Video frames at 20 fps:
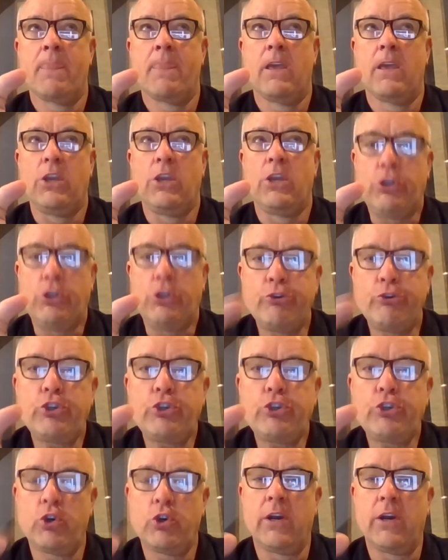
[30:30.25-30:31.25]
you
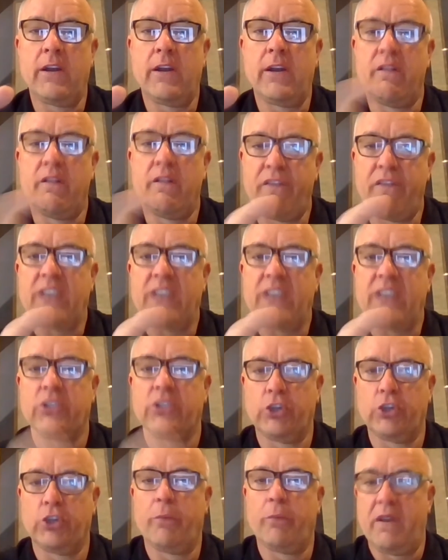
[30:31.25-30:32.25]
should face a
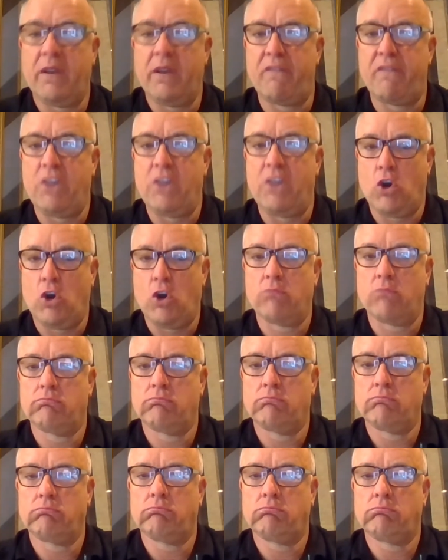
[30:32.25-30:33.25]
little bit of fear
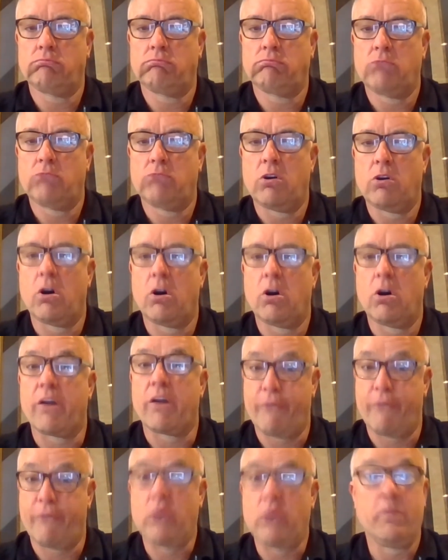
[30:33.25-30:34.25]
on a
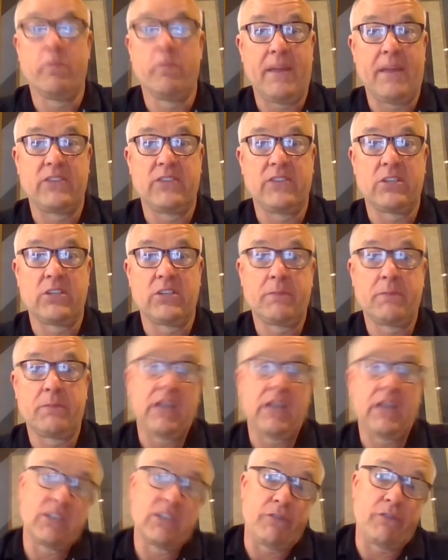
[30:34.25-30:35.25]
frequent basis,
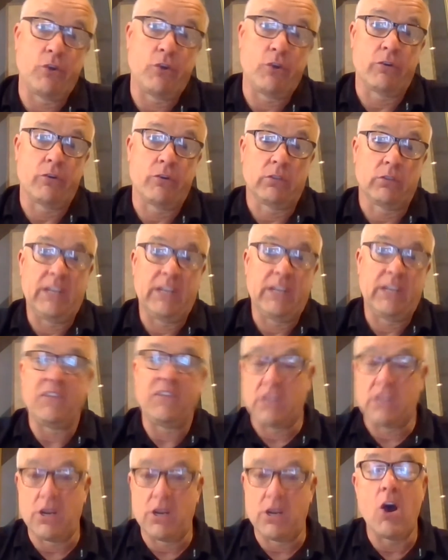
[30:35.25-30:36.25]
because if you're leaving
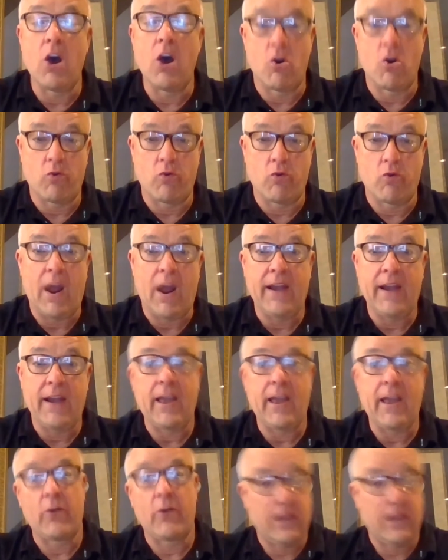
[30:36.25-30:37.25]
the known, right,
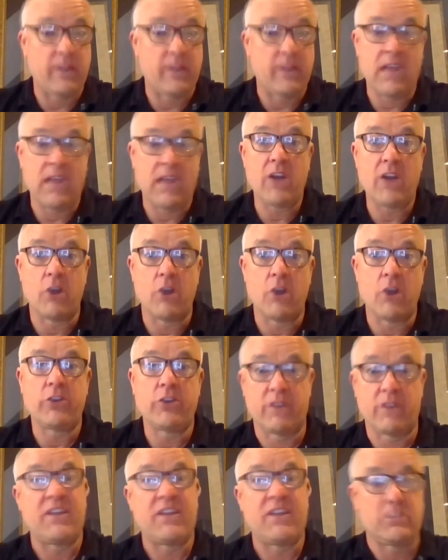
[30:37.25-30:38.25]
entering into the unknown, you're
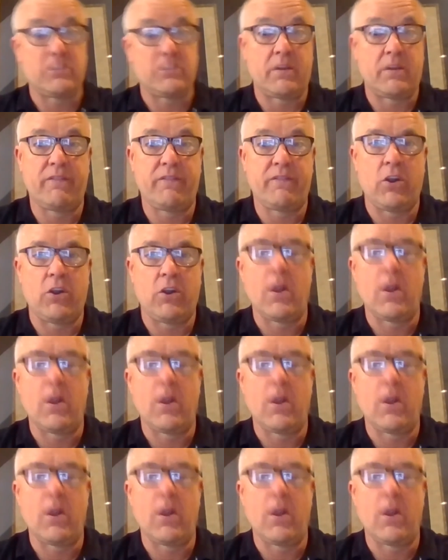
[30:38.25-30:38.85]
going to face a bit of fear.